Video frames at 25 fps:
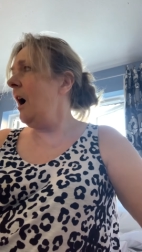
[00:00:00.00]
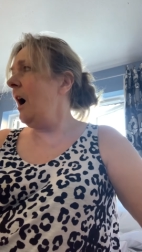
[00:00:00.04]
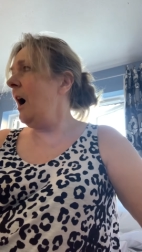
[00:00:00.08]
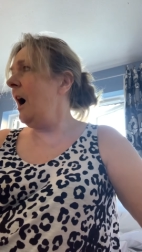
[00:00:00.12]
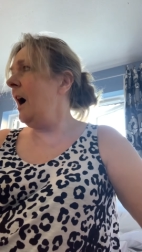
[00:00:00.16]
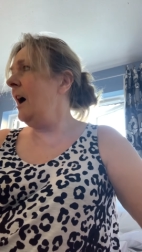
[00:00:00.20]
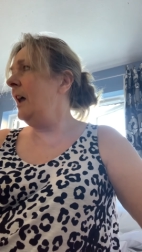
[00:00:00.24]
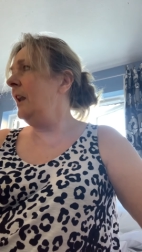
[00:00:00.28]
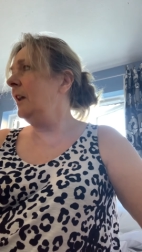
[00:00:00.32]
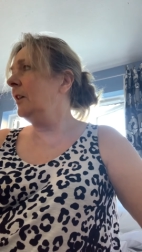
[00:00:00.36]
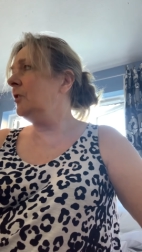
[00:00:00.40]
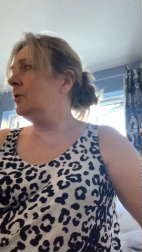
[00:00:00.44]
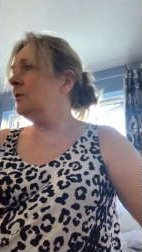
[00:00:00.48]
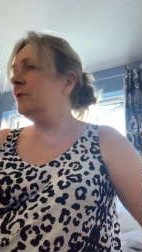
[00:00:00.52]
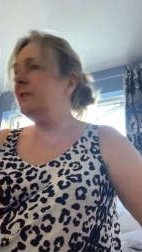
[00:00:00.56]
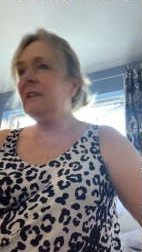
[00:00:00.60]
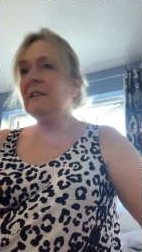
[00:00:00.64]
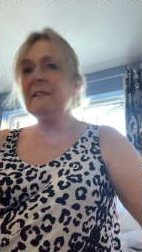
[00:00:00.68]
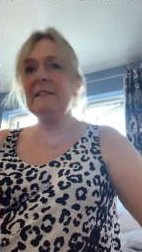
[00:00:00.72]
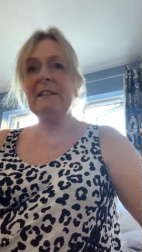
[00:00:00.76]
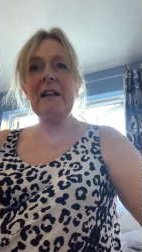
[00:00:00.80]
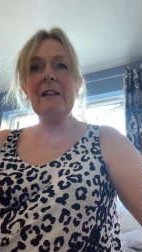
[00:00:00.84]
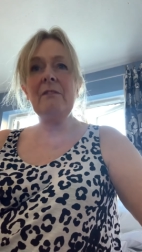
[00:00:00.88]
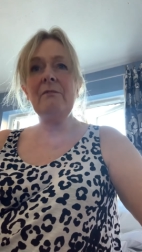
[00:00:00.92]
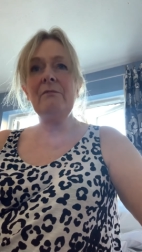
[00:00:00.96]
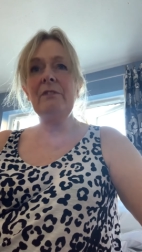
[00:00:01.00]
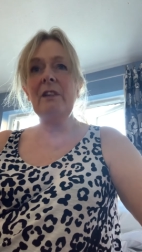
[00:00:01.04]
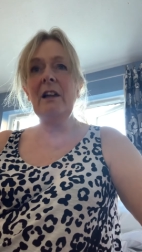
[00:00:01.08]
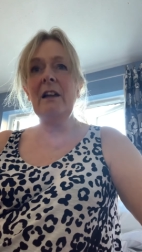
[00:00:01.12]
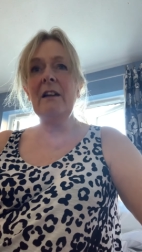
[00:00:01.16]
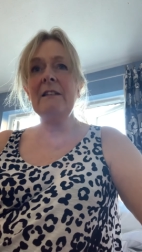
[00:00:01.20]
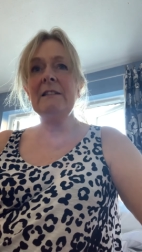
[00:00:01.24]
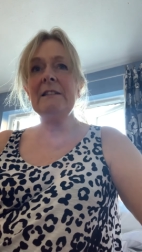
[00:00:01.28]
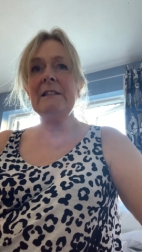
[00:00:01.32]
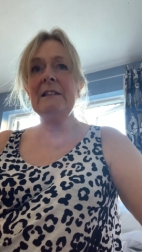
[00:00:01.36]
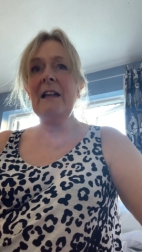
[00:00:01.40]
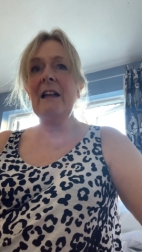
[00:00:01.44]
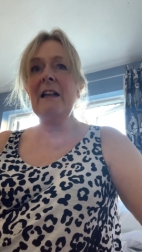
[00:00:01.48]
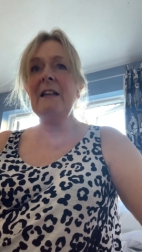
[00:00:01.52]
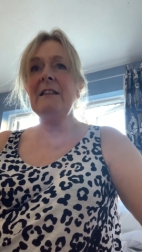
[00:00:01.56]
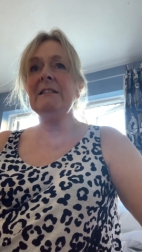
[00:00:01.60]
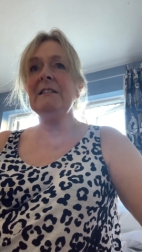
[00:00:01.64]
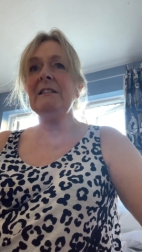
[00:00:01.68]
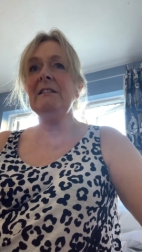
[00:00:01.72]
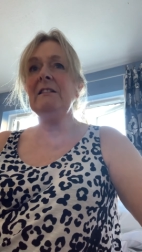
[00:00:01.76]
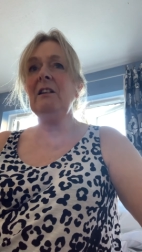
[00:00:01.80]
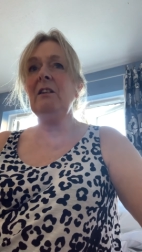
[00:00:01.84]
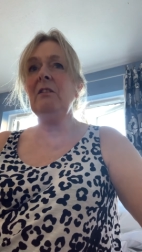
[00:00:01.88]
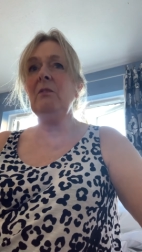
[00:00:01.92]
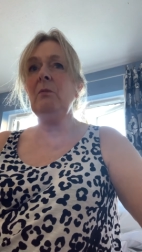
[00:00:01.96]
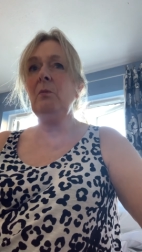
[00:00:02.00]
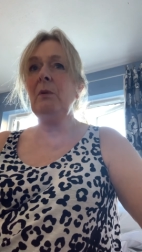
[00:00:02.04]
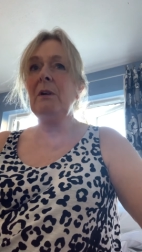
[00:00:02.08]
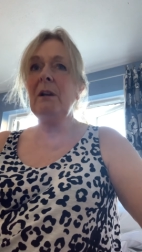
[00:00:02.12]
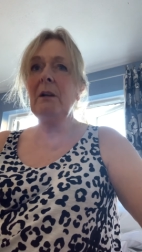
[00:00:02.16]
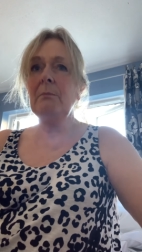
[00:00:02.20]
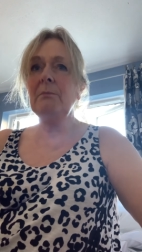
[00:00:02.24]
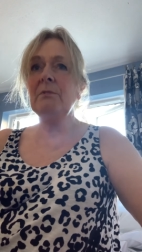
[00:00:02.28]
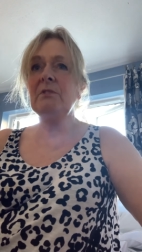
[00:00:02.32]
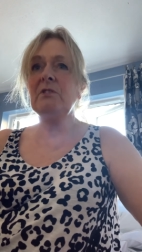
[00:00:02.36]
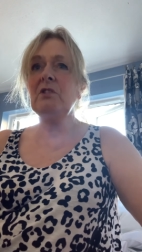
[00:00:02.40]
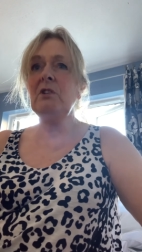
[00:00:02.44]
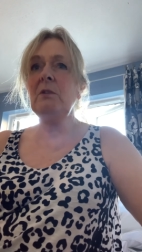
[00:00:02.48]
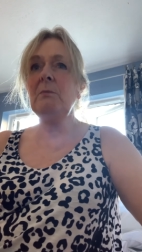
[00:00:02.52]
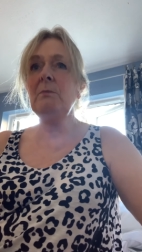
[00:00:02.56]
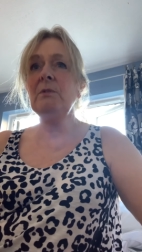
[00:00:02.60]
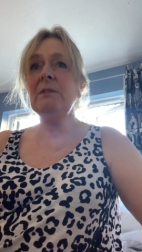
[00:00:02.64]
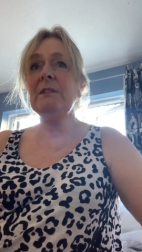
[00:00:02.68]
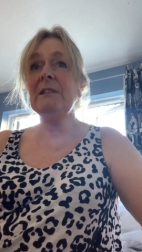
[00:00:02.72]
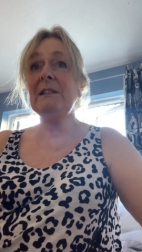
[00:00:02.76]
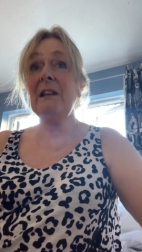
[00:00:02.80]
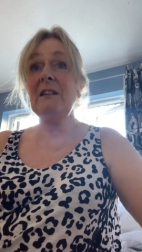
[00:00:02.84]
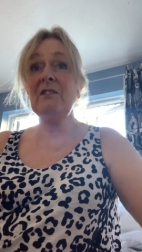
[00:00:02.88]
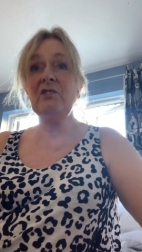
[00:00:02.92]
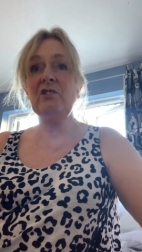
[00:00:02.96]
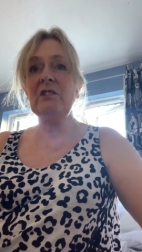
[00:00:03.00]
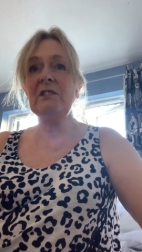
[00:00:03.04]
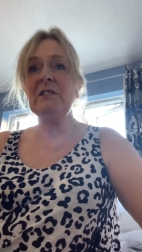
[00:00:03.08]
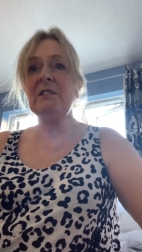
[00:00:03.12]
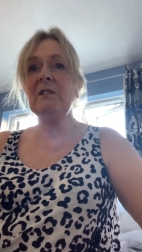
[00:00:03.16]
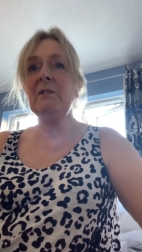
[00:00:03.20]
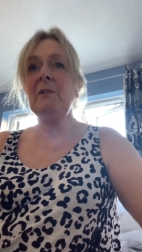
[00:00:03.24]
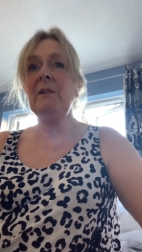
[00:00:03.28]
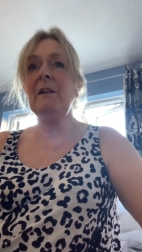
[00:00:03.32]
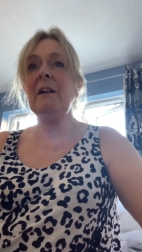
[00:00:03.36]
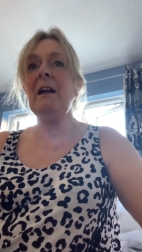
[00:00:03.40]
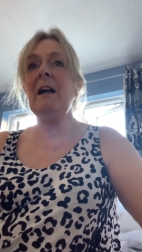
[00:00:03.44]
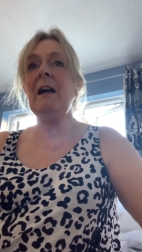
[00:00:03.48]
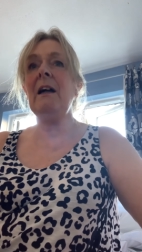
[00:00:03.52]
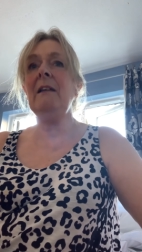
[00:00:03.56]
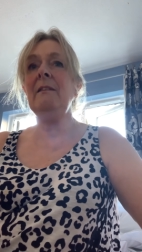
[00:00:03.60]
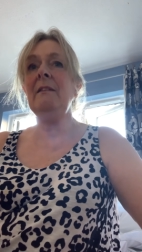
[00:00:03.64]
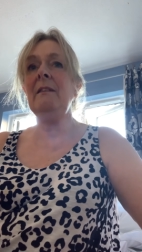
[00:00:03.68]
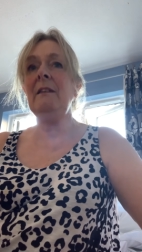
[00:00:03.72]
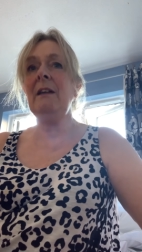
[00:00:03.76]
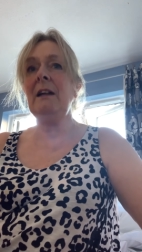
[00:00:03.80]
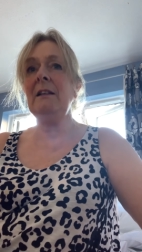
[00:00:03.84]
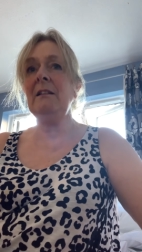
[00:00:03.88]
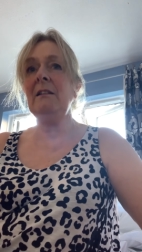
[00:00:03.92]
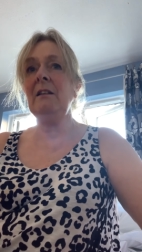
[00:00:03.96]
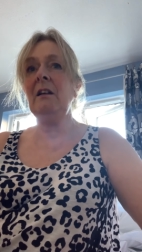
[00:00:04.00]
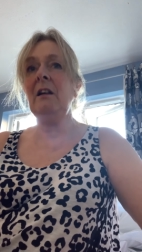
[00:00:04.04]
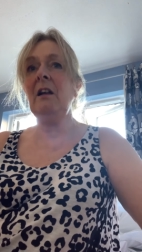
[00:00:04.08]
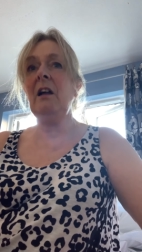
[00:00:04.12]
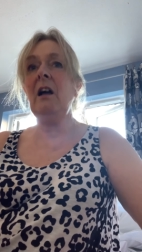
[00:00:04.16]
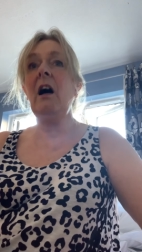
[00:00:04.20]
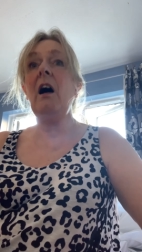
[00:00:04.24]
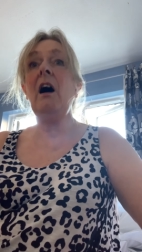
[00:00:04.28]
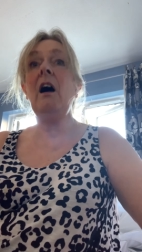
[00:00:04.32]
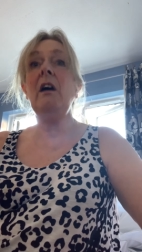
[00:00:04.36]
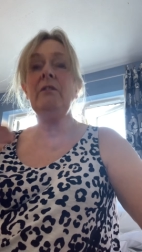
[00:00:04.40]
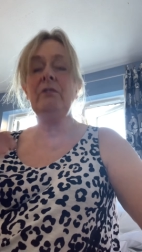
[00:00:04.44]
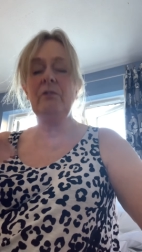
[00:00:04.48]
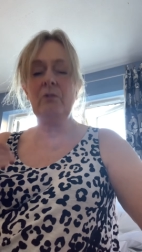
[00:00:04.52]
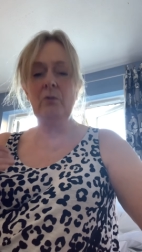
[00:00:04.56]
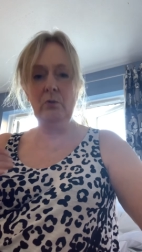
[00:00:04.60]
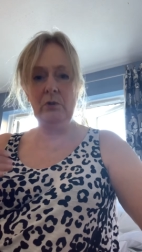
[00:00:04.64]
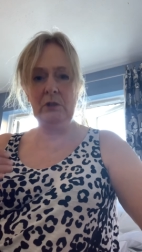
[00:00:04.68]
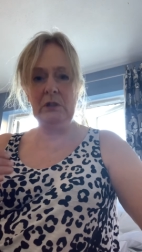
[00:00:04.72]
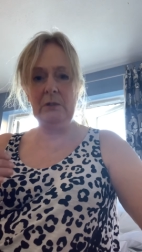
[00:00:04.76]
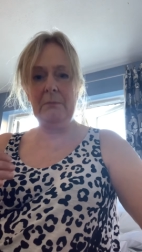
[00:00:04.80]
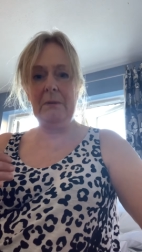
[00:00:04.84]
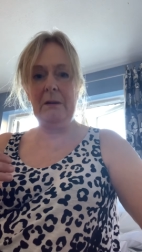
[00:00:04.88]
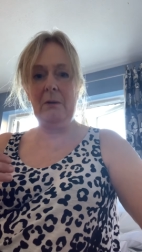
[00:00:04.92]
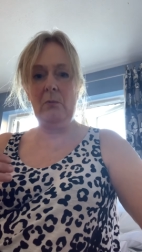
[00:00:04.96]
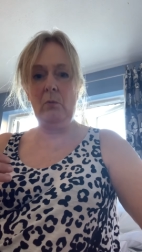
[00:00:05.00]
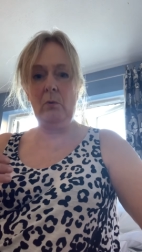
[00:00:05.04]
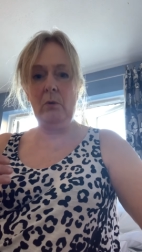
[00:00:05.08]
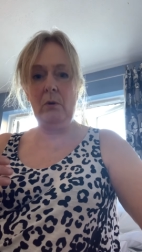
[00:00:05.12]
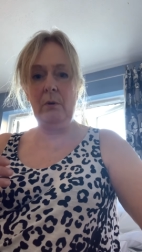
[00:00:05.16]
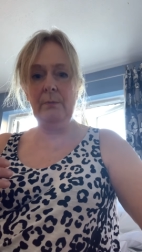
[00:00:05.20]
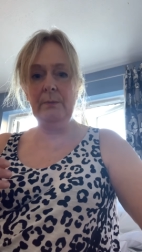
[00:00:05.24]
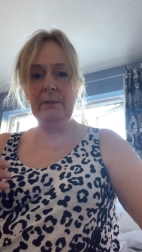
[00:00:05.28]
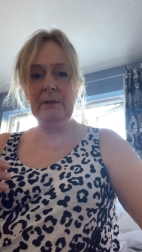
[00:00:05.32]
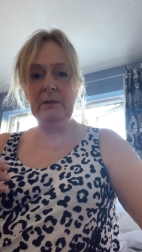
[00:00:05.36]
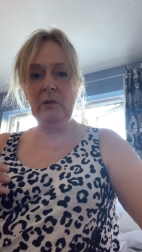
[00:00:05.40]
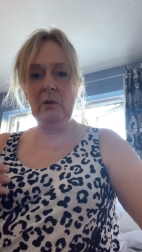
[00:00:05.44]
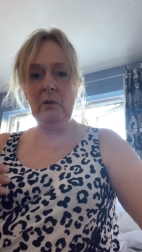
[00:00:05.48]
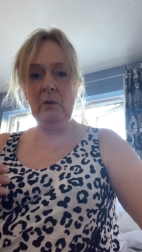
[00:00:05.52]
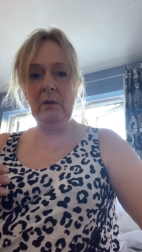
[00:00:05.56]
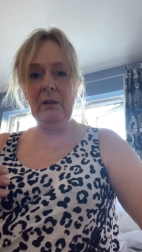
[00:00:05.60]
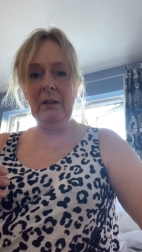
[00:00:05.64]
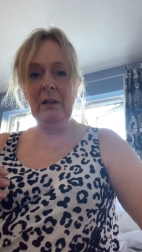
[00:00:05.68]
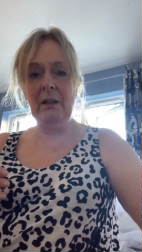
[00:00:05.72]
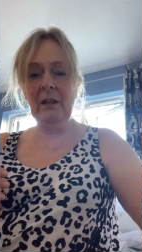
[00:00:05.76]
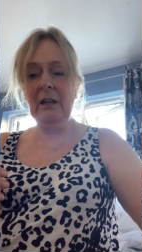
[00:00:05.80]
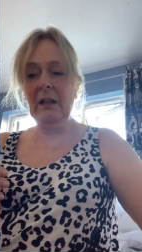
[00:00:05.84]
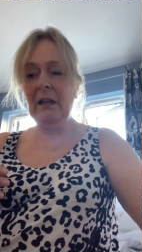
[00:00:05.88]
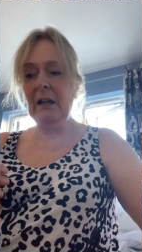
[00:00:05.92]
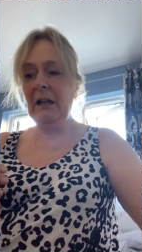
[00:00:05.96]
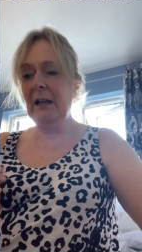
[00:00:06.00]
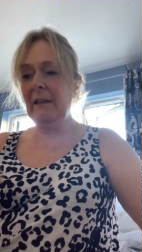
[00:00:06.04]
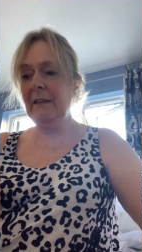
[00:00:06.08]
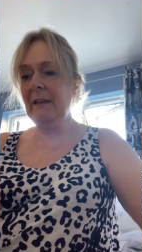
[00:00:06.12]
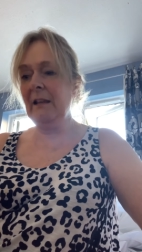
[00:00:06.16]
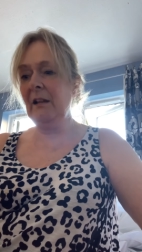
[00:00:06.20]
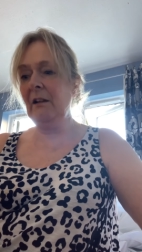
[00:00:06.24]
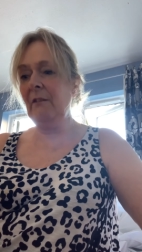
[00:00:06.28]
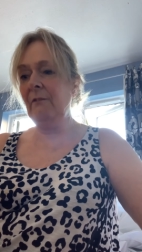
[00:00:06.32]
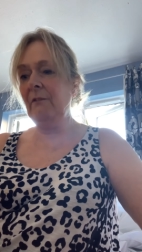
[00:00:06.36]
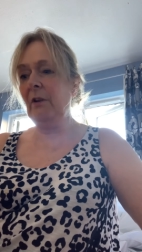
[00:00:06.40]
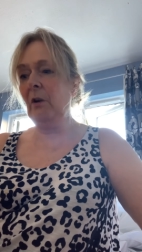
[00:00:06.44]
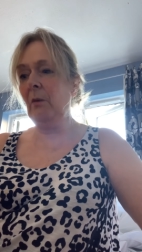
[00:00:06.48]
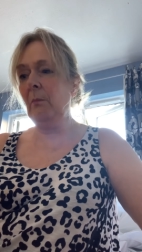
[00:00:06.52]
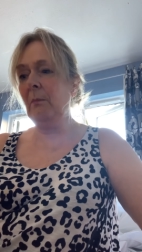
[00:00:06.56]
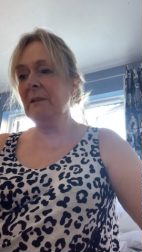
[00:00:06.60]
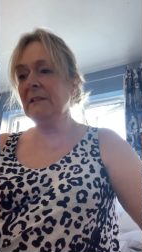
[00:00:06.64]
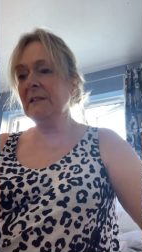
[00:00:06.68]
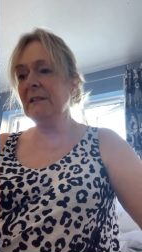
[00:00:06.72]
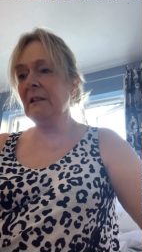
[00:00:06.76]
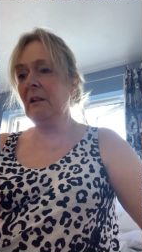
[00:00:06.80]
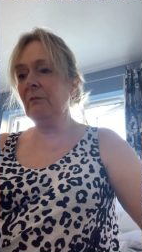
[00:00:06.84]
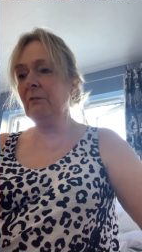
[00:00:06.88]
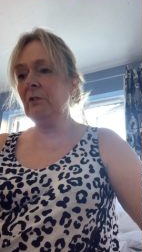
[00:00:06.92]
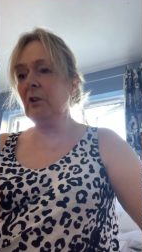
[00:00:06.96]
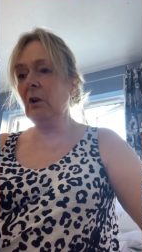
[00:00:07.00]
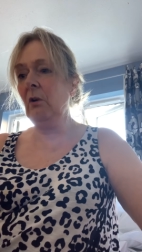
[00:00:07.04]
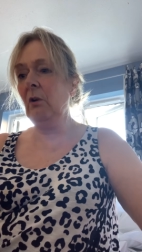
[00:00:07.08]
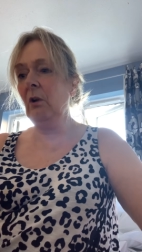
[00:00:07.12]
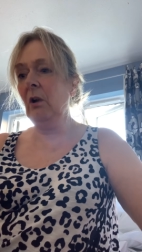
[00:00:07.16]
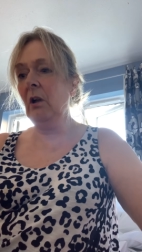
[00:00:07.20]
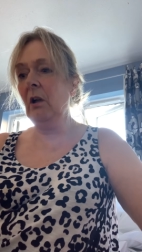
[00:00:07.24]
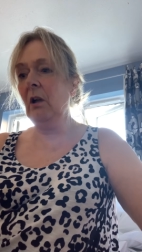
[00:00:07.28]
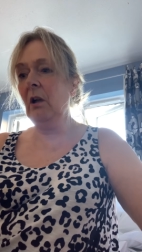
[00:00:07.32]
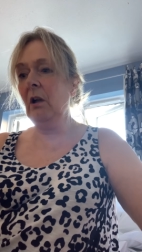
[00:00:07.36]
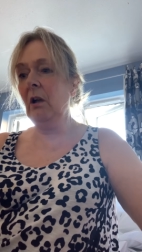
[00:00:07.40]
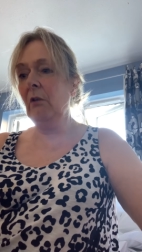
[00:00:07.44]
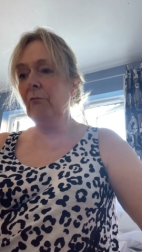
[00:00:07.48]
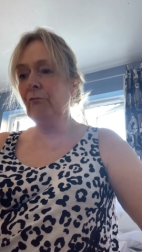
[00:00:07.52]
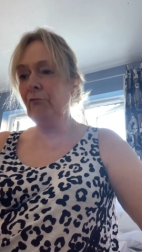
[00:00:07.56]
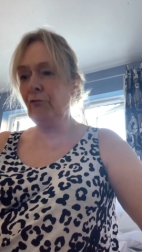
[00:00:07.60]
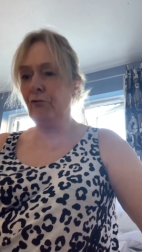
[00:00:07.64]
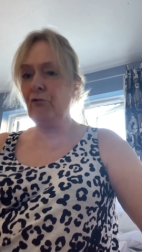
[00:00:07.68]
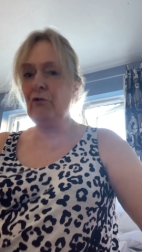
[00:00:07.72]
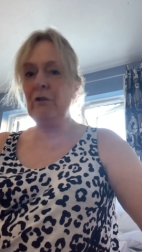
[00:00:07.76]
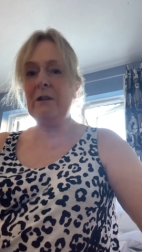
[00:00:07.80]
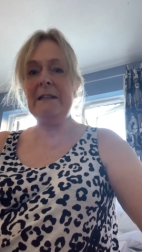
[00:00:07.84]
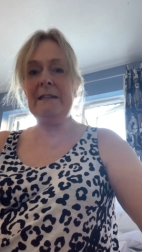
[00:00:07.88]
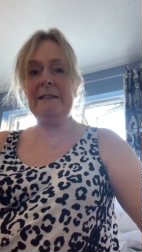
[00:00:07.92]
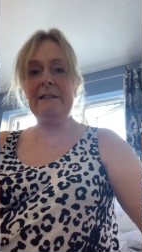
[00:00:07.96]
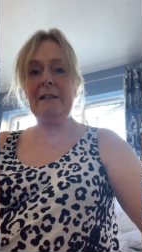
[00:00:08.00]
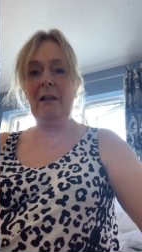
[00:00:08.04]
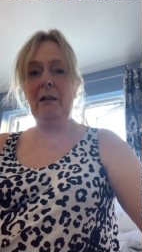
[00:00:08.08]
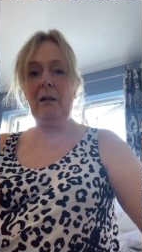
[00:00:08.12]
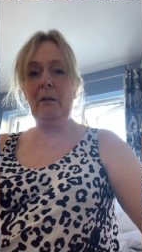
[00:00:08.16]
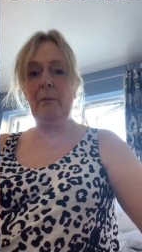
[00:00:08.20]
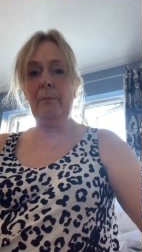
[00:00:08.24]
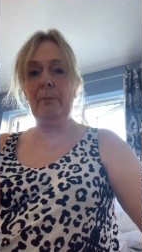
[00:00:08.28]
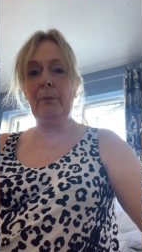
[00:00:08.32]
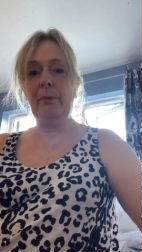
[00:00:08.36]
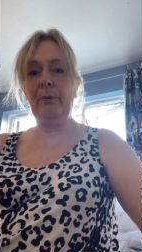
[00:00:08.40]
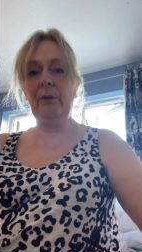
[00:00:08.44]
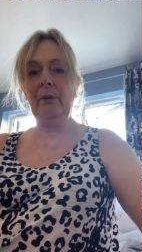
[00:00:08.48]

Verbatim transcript: And I got to the second flight of stairs and I went up two more stairs just doing it. And then I thought about what I was doing and then I felt myself go, freeze up.